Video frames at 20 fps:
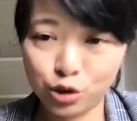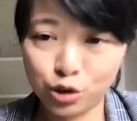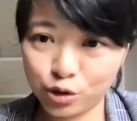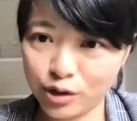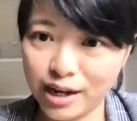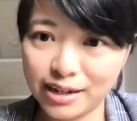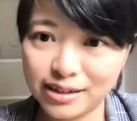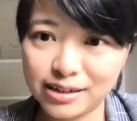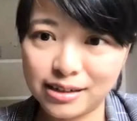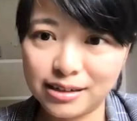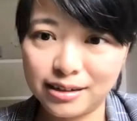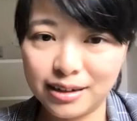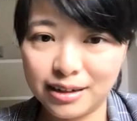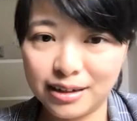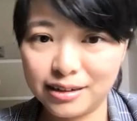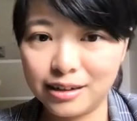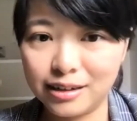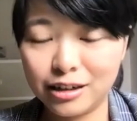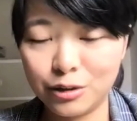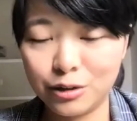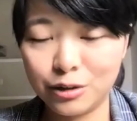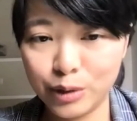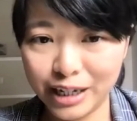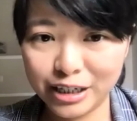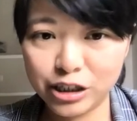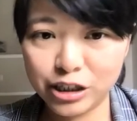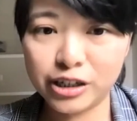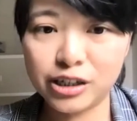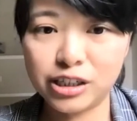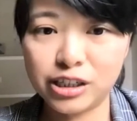trust and the
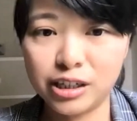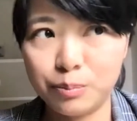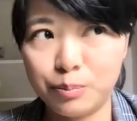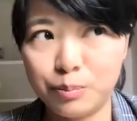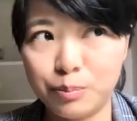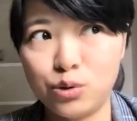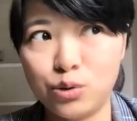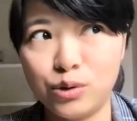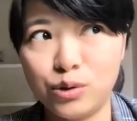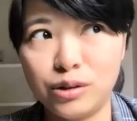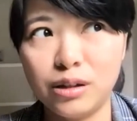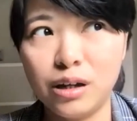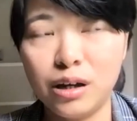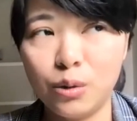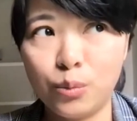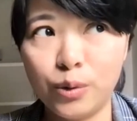relationship between